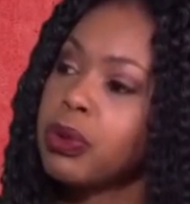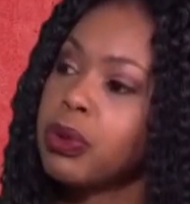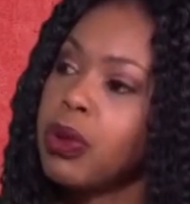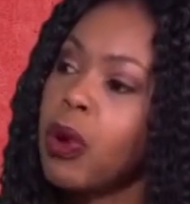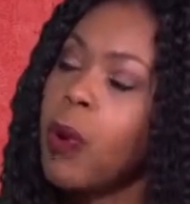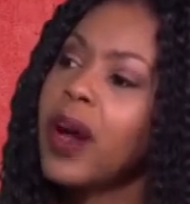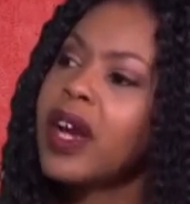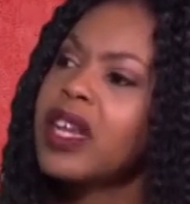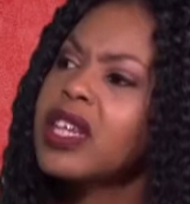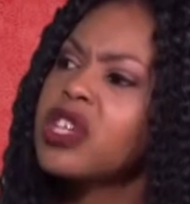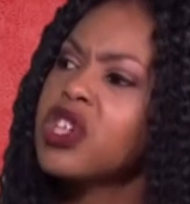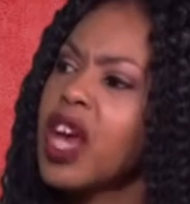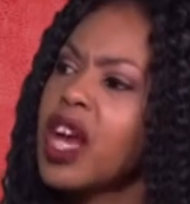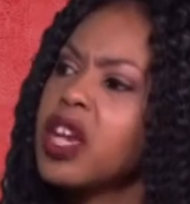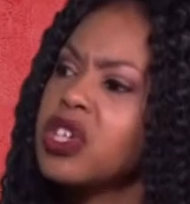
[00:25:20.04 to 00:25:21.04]
What are the
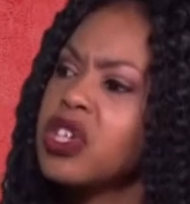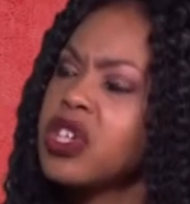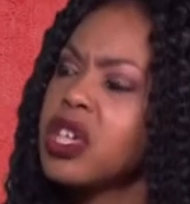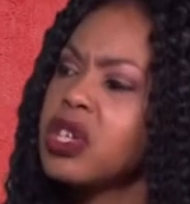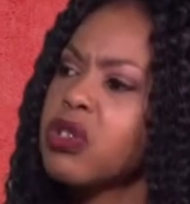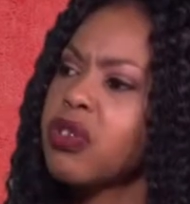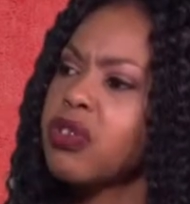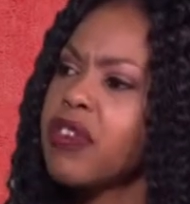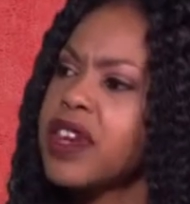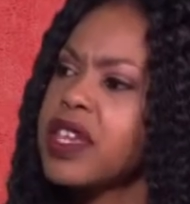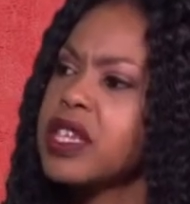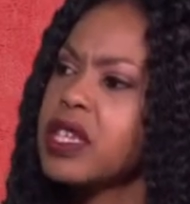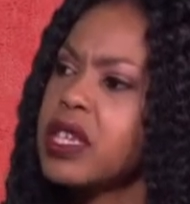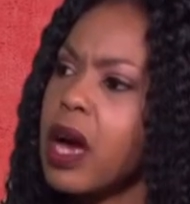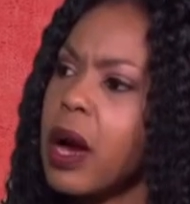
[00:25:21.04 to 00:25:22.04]
challenges that you
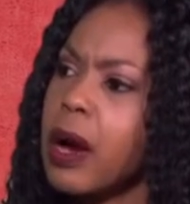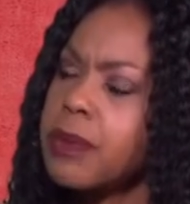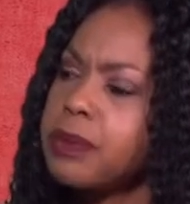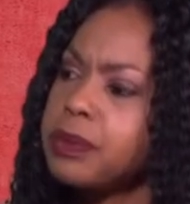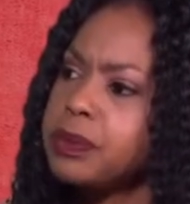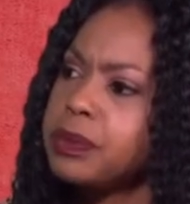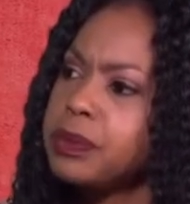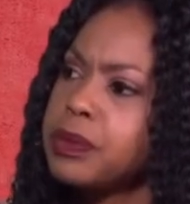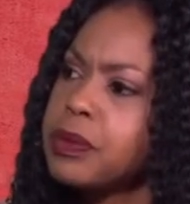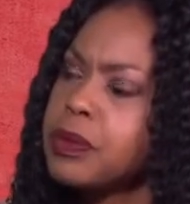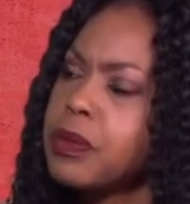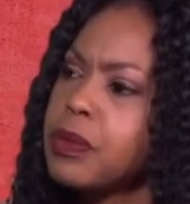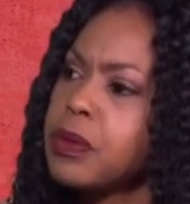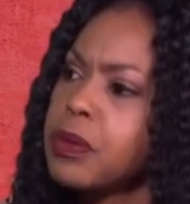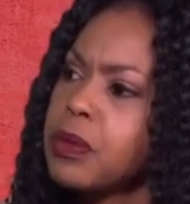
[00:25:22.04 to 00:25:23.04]
faced
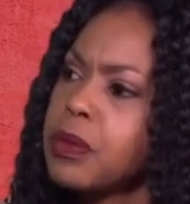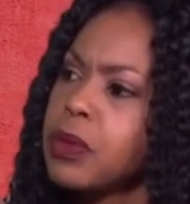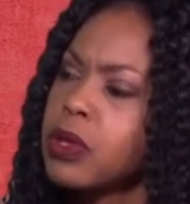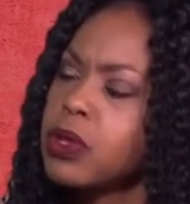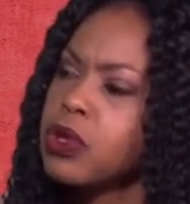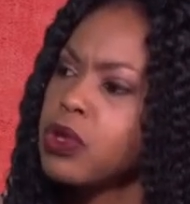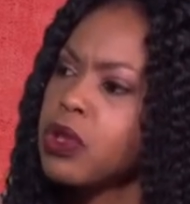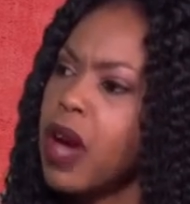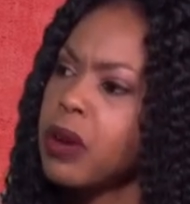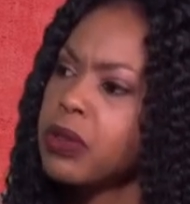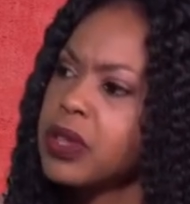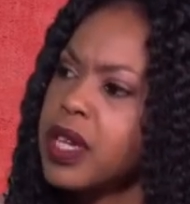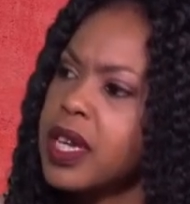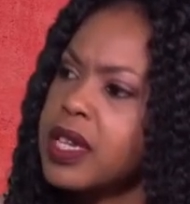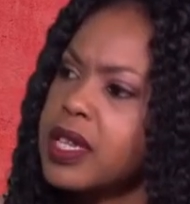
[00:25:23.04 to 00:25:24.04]
throughout
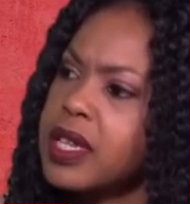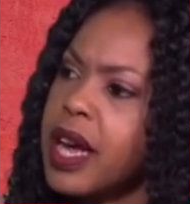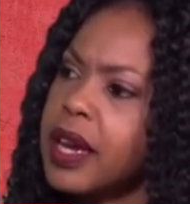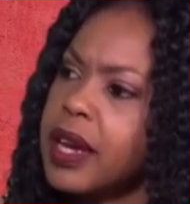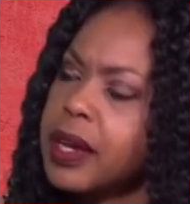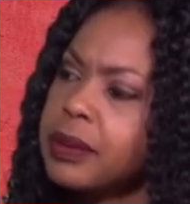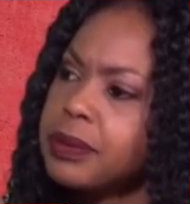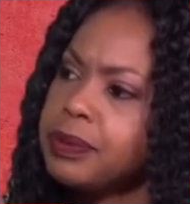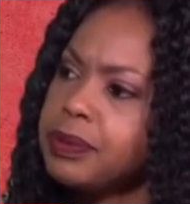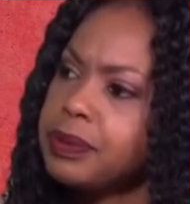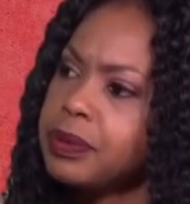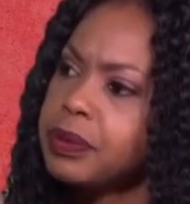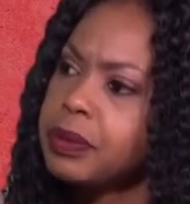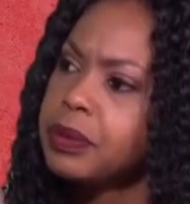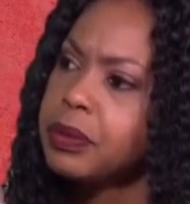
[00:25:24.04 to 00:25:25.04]
the years studying
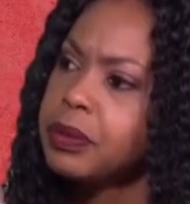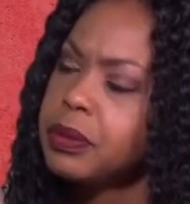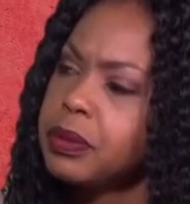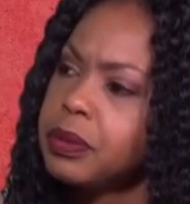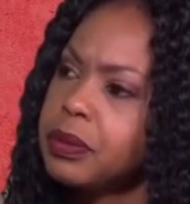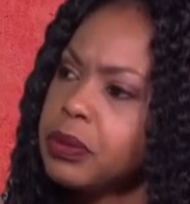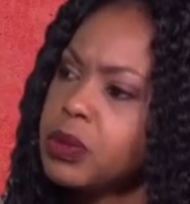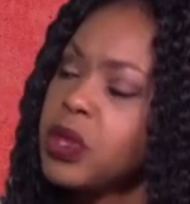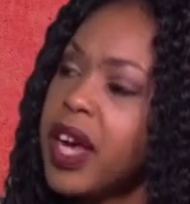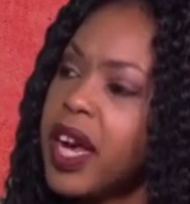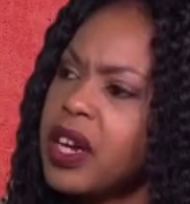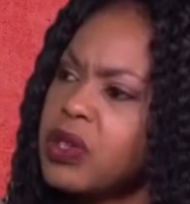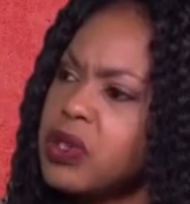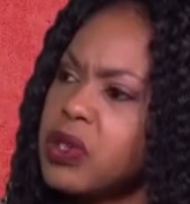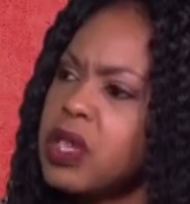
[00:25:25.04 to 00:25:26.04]
to get
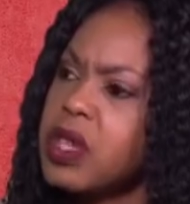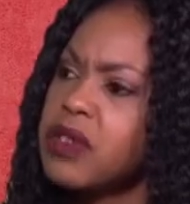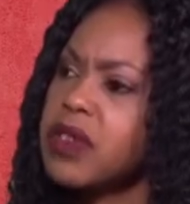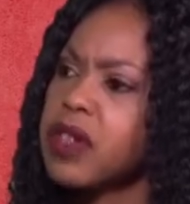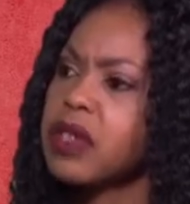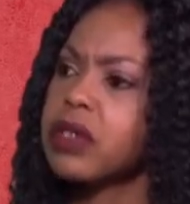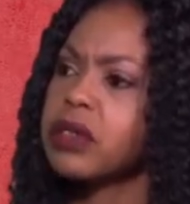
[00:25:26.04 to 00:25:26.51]
into this field?